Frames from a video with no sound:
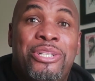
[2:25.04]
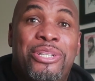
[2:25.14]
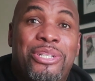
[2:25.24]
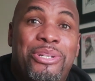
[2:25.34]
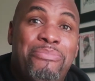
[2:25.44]

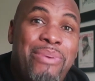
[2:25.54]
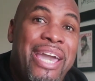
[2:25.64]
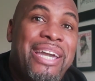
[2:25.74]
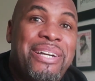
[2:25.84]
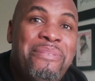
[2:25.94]
the
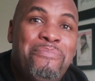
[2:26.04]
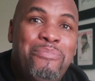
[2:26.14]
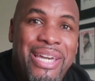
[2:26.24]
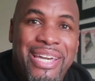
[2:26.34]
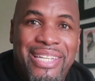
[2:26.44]
Jamaican
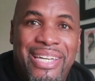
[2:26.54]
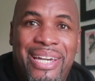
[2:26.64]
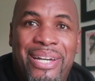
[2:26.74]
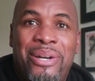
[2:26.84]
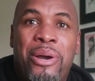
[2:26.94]

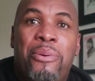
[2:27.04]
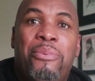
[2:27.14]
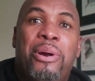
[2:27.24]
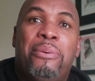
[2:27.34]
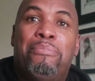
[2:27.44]
media
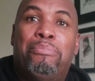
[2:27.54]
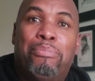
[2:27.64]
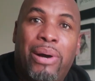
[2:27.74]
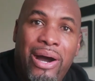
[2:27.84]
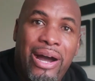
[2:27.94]
were
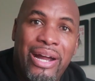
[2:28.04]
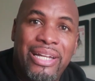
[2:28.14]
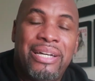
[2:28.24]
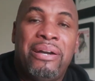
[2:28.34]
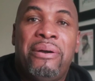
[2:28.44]

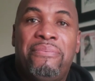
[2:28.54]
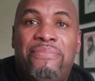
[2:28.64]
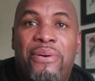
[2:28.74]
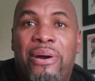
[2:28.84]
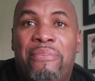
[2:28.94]
barred
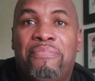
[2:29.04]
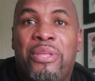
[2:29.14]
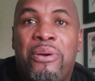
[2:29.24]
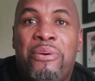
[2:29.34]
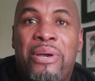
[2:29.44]

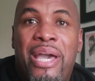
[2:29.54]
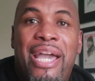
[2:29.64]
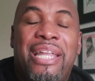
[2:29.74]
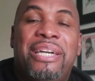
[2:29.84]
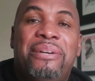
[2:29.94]
from
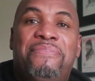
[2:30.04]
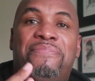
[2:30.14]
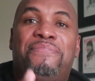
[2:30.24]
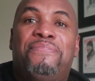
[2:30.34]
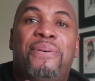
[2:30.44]
any
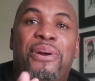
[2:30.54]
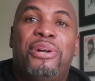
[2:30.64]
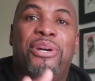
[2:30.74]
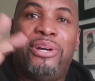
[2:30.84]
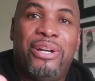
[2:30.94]

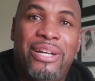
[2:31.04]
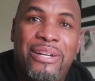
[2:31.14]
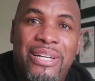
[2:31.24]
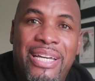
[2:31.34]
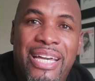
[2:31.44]
further
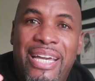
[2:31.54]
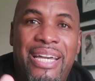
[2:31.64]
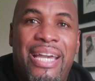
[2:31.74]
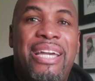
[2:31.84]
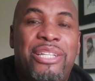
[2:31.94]

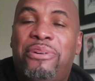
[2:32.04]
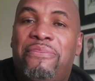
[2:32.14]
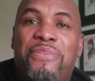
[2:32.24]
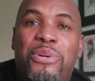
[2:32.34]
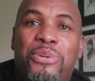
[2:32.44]

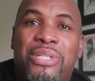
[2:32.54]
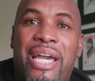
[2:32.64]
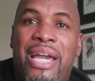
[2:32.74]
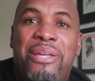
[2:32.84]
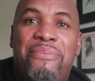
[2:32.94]

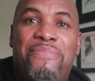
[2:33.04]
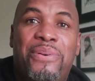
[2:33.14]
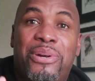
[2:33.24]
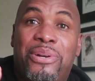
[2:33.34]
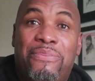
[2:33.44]
interviews, any
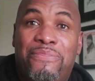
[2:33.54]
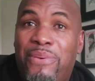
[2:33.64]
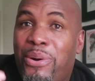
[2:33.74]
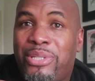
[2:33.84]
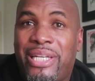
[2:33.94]
further
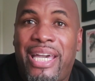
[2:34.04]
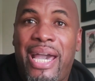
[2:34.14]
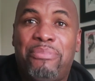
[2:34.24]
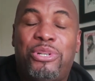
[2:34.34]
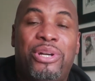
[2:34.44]
photo
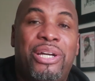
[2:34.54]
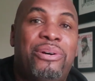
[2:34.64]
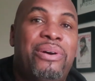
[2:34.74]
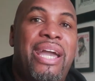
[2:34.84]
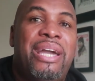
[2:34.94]
capturing,
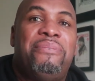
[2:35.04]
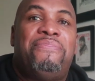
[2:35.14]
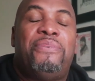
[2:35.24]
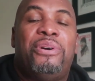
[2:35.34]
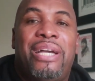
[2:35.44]
or any
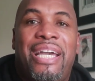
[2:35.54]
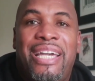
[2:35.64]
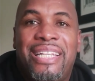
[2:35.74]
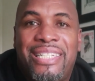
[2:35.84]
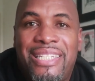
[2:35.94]
further
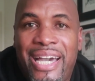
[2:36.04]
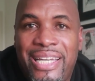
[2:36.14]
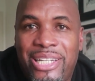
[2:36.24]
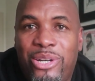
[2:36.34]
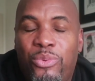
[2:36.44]

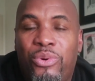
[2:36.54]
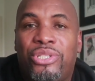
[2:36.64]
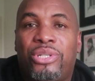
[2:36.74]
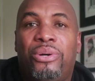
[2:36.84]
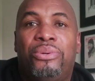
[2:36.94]
insight on
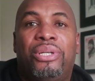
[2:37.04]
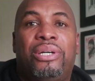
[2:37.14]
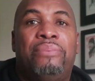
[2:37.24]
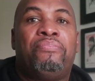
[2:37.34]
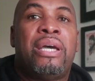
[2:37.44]
what's going
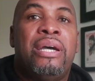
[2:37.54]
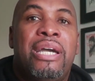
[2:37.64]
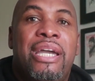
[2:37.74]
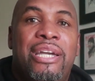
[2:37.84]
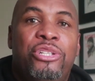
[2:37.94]
on
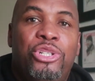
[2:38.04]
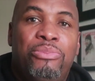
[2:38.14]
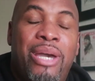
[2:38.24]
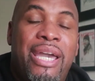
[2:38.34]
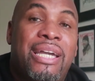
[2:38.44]
in
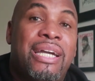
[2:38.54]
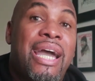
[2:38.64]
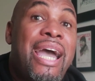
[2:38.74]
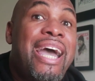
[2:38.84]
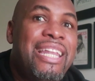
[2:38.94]

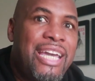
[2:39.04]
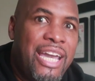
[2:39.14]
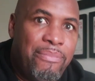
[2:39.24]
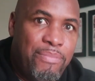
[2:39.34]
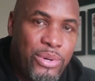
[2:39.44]
Jamaica at the
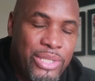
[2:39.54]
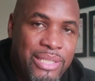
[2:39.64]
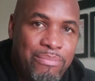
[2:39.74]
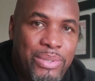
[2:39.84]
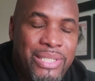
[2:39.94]
airport
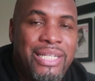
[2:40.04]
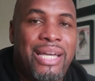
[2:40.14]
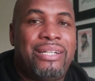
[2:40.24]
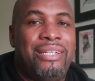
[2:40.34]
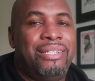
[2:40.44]
in
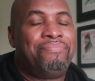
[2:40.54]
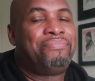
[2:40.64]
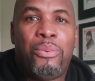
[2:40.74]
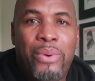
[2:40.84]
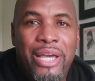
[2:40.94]
particular,
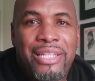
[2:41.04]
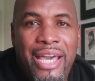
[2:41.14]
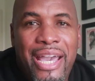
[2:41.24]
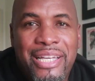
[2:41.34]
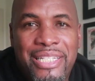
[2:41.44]
with
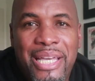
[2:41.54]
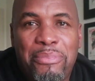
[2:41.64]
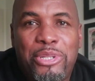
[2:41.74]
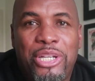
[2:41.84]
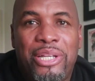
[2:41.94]
the
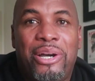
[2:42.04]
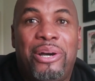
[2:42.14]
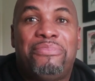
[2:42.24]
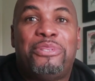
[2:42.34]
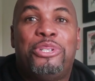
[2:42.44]
exception
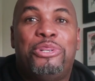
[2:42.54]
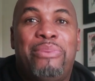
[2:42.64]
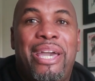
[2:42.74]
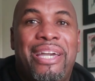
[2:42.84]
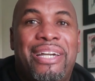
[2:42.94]
of the
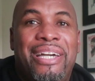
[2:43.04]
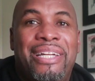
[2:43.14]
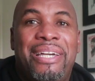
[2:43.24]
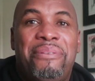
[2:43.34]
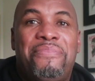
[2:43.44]

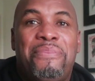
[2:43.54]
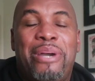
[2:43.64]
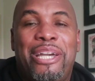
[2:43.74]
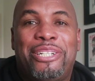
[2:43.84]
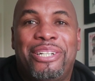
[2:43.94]
Jamaica
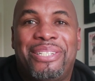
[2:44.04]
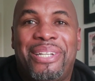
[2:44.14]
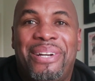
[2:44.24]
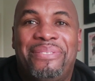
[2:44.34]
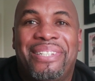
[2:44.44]
Information
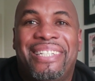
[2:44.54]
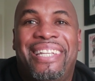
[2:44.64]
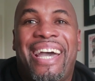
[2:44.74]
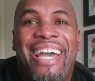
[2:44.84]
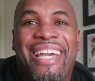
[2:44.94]
Service.
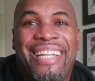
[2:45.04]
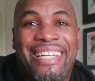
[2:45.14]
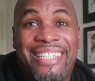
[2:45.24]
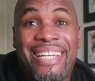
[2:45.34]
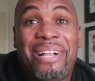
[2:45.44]
That in
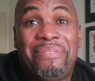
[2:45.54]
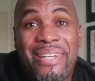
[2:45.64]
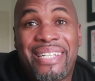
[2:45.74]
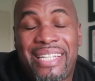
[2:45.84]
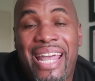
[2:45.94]

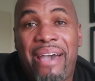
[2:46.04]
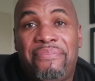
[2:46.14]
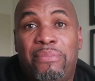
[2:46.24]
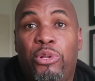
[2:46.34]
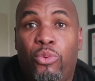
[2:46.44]
itself is
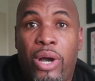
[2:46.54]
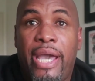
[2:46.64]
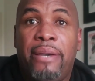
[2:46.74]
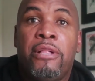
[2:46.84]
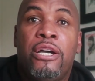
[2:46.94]
laughable.
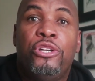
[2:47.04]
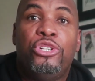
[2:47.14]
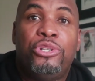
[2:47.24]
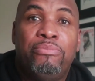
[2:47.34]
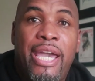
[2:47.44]
Why?
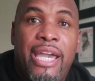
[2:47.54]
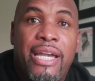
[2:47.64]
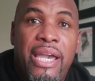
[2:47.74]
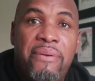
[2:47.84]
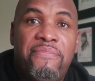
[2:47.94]
The
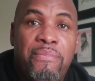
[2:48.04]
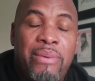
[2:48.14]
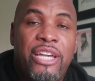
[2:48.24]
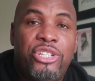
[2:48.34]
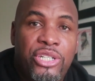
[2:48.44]
Jamaica
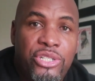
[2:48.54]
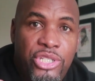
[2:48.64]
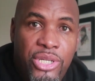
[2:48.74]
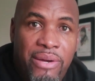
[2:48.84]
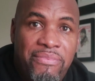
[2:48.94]
Information
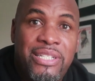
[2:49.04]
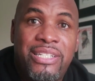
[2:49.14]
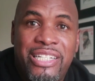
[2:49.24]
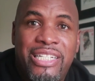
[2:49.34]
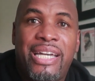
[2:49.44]
Service,
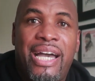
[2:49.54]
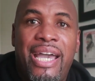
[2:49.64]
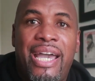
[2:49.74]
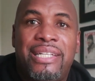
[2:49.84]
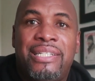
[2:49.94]
the
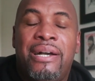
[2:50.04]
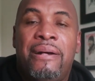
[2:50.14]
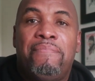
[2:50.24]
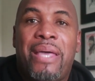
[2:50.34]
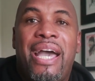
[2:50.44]
JIS,
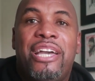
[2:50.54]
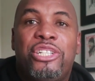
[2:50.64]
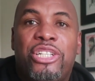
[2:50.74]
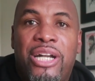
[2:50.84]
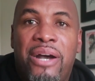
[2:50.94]
that
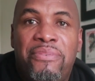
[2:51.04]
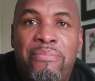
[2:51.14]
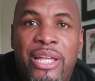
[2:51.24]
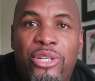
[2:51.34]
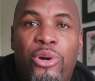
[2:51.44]
is
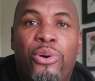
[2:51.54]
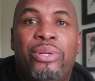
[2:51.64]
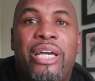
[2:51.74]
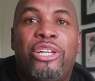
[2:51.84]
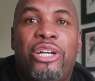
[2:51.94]
government
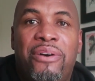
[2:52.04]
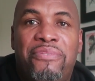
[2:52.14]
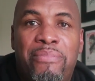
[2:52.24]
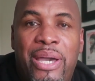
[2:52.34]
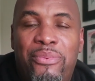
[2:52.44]
owned and
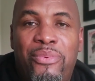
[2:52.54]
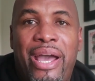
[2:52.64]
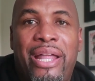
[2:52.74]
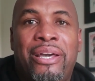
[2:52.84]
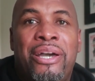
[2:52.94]
government
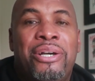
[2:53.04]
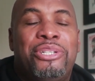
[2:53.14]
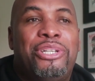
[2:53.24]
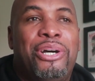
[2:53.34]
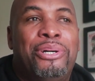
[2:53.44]
run.
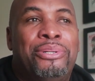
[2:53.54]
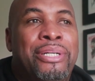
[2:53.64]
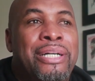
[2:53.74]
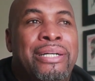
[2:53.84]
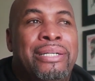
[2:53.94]

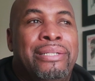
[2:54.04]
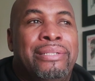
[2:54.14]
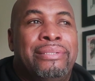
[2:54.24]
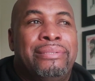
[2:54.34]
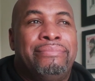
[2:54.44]
So
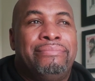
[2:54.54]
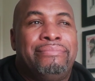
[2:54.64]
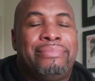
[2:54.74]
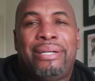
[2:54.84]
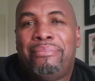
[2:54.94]

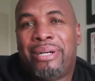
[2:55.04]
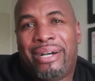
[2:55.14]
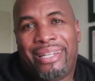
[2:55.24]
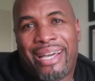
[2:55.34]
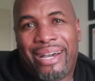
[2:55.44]
Come
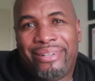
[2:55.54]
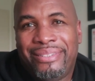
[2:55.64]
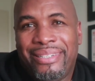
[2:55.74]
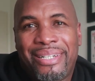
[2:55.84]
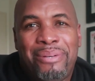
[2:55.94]
on now,